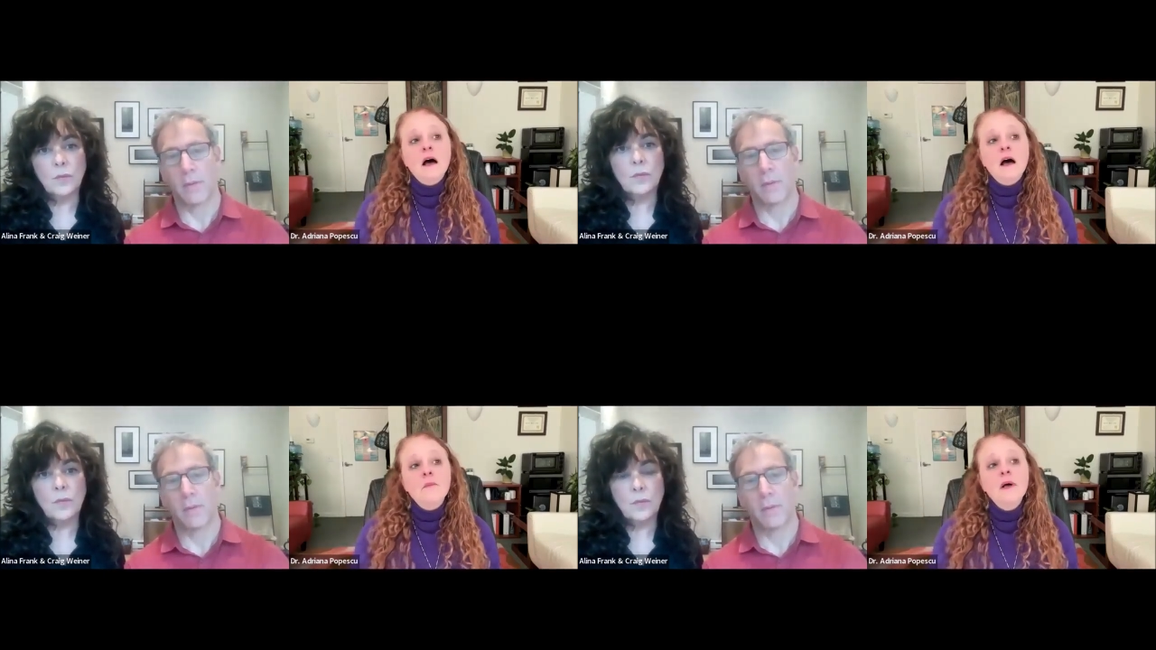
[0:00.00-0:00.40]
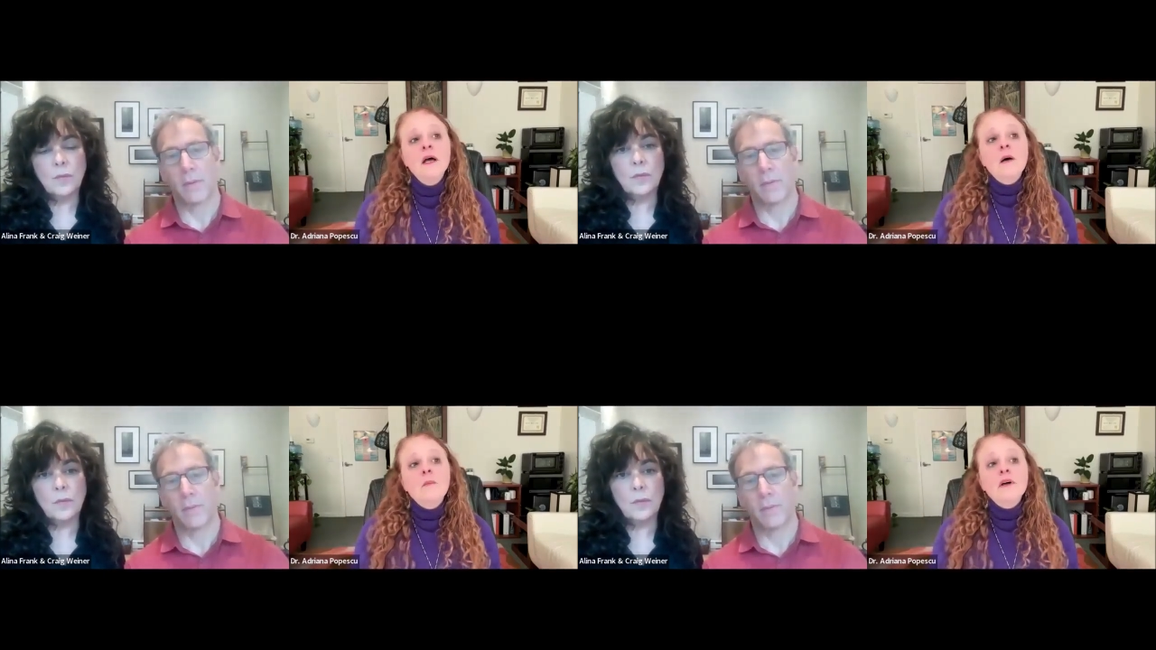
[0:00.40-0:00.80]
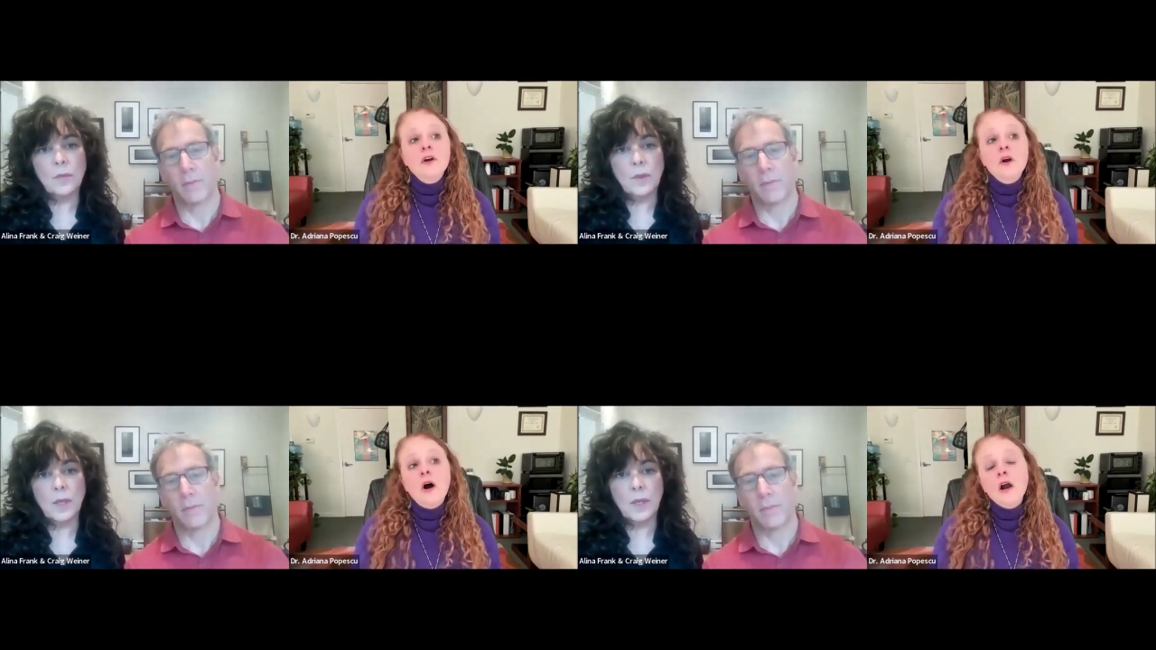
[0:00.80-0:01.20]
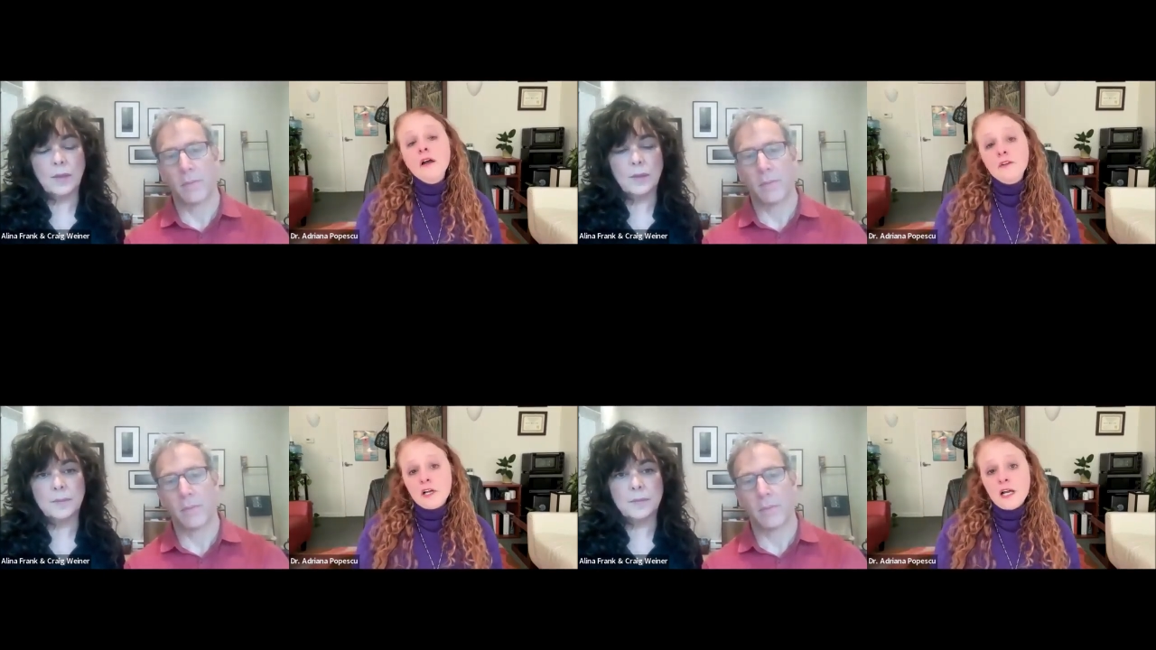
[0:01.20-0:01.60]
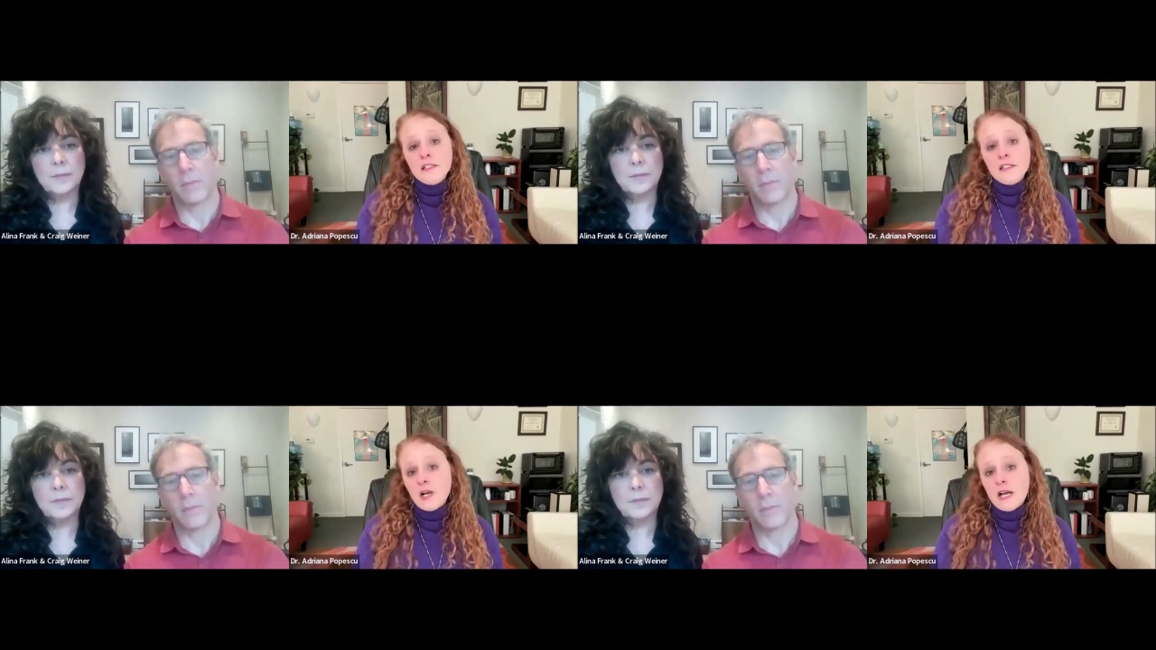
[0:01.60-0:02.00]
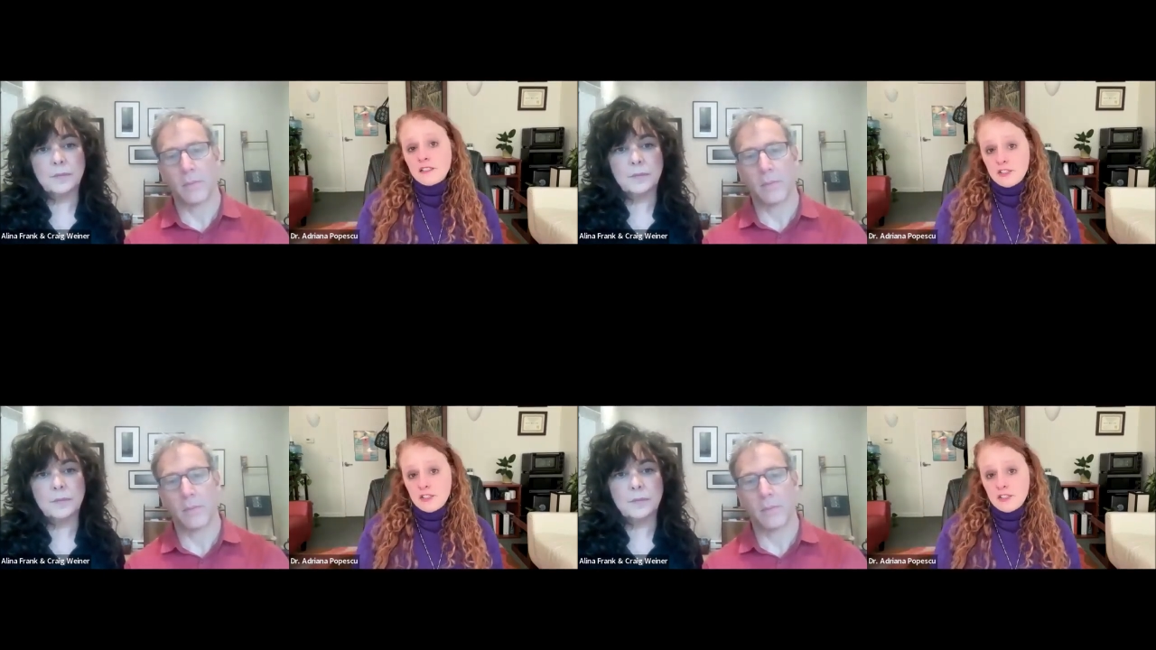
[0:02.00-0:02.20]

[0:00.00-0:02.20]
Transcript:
Speaker 1: Um, but there are other kinds of